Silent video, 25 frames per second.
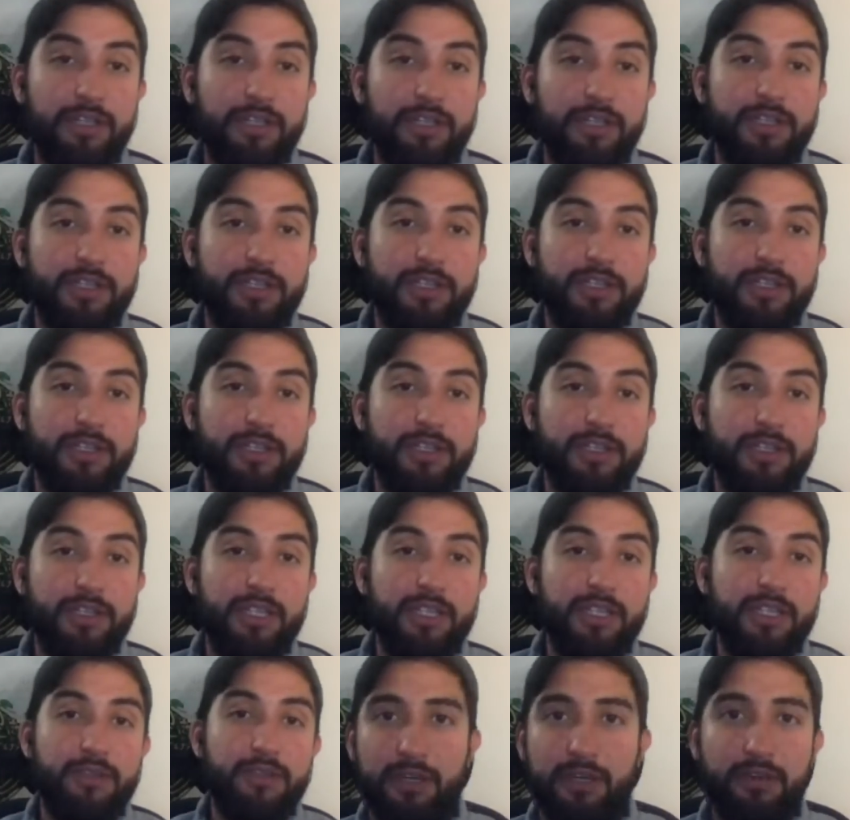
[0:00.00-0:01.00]

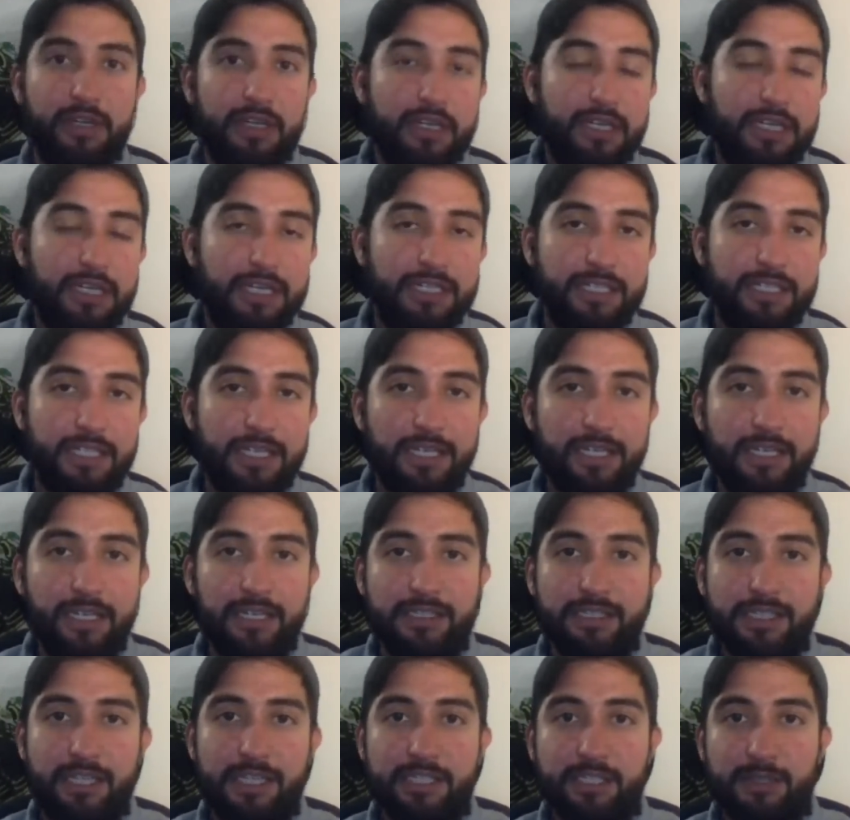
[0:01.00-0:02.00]
but he didn't get a
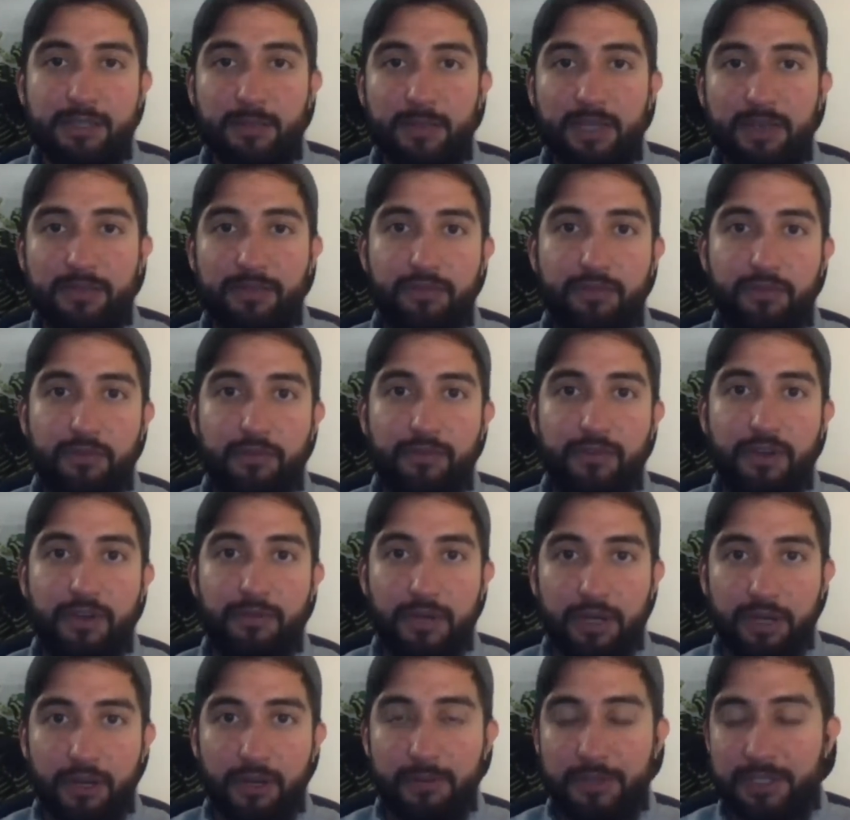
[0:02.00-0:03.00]
chance to play for
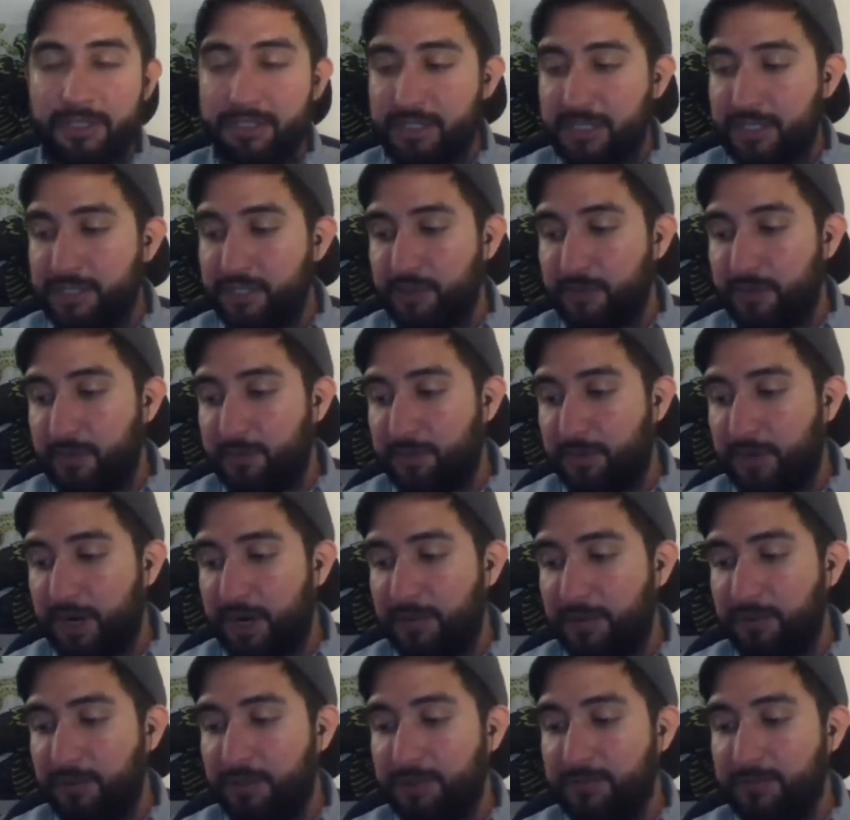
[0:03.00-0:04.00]
Villarreal because of injury problems.